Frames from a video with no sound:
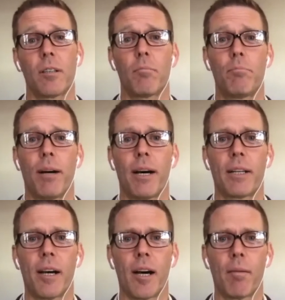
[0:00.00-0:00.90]
but
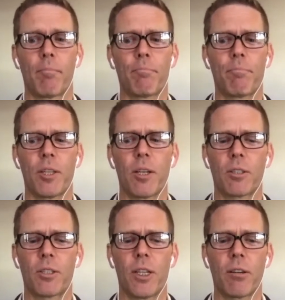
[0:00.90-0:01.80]
um, you know
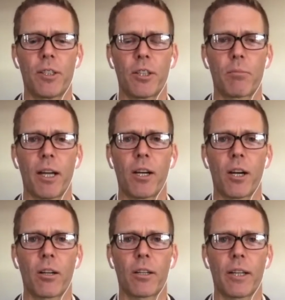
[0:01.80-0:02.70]
it's near and dear to my
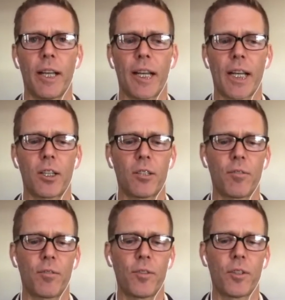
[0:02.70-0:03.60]
heart and i couldn't
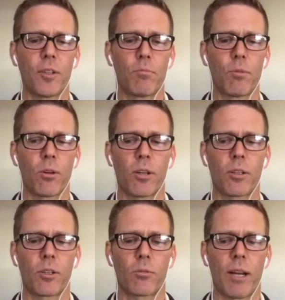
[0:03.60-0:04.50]
feel more
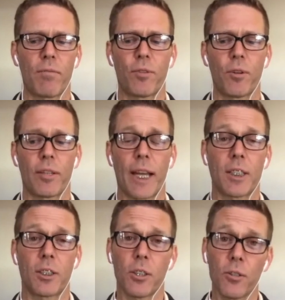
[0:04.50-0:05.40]
grateful and i
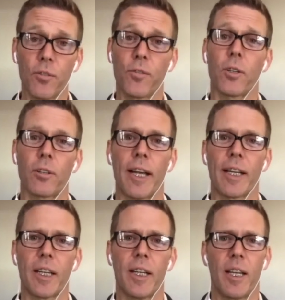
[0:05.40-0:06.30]
do feel
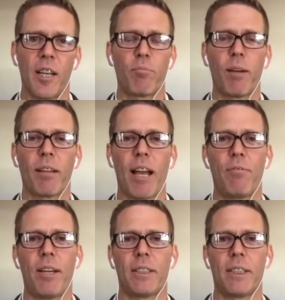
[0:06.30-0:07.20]
like if my life
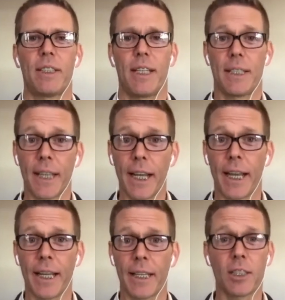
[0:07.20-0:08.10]
ended
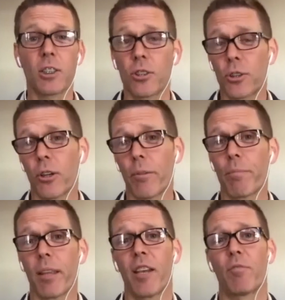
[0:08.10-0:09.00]
today and this is true
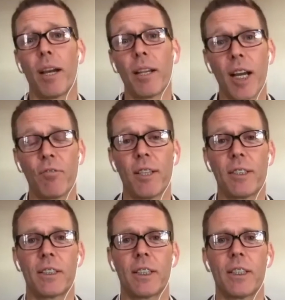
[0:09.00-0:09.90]
if my life
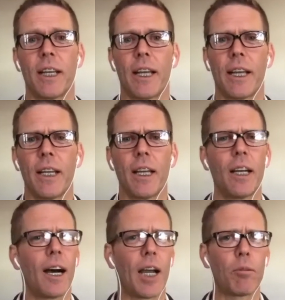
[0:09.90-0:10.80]
ended today
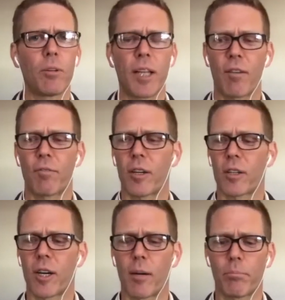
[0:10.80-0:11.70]
i would have
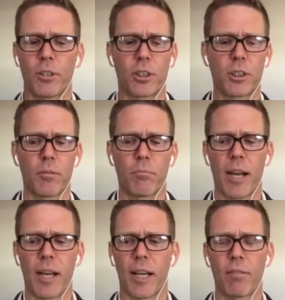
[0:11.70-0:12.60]
accomplished
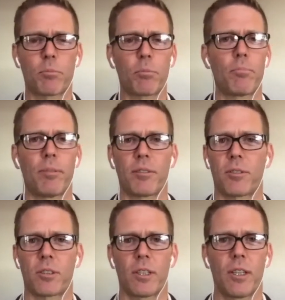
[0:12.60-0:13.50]
my life's
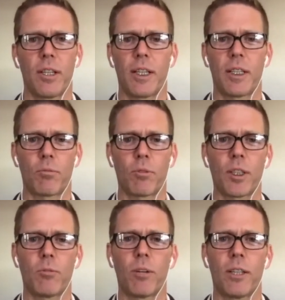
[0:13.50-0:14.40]
purpose and it
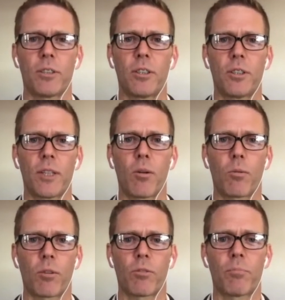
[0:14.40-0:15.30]
really was to do that
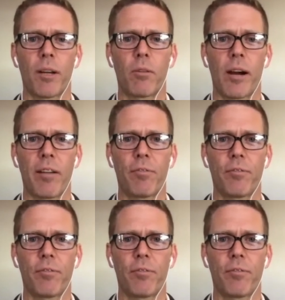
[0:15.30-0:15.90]
work with my wife